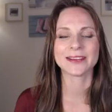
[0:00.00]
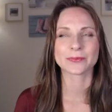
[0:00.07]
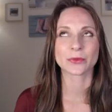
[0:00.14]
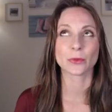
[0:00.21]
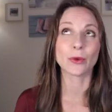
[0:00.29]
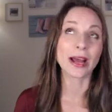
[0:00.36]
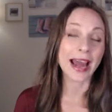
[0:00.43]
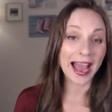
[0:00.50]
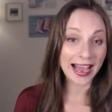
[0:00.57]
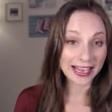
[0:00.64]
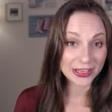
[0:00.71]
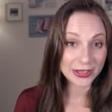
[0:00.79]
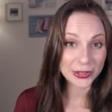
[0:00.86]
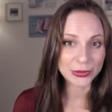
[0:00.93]
what I
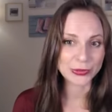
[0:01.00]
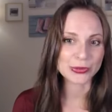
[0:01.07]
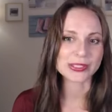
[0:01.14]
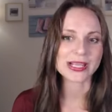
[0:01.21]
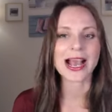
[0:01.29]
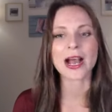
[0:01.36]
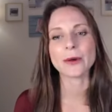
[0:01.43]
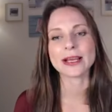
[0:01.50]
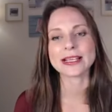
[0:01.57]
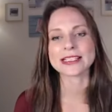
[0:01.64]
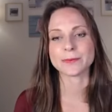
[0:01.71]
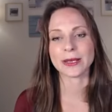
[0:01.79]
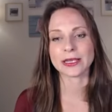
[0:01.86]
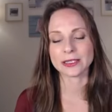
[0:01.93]
use, how I
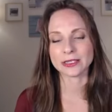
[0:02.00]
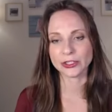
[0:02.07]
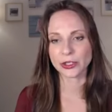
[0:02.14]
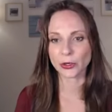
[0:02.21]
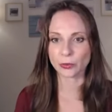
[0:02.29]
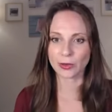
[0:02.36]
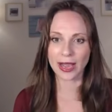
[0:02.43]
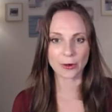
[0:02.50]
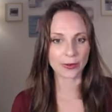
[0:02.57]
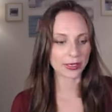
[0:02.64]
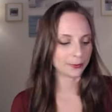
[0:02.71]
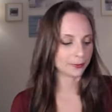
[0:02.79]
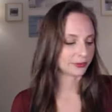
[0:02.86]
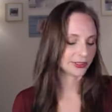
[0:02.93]
spend, how
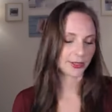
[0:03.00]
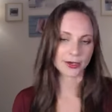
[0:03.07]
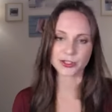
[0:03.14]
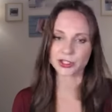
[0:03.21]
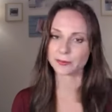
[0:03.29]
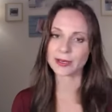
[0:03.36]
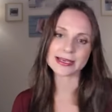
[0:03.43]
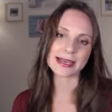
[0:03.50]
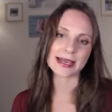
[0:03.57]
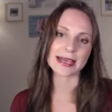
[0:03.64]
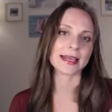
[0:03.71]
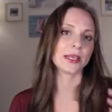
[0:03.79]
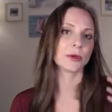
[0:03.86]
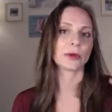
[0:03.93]
I structure my
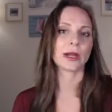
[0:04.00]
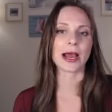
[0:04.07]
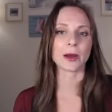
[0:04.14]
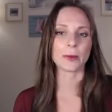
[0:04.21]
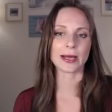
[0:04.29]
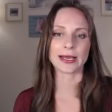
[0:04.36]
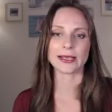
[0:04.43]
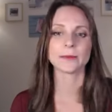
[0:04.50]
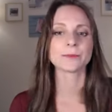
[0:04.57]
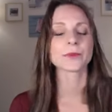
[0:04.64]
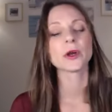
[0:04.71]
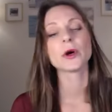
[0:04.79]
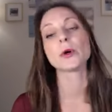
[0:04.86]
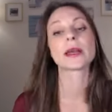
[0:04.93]
day, or how I
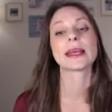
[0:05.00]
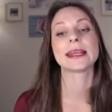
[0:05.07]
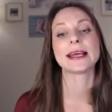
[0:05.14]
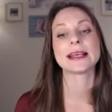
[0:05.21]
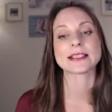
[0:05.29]
organize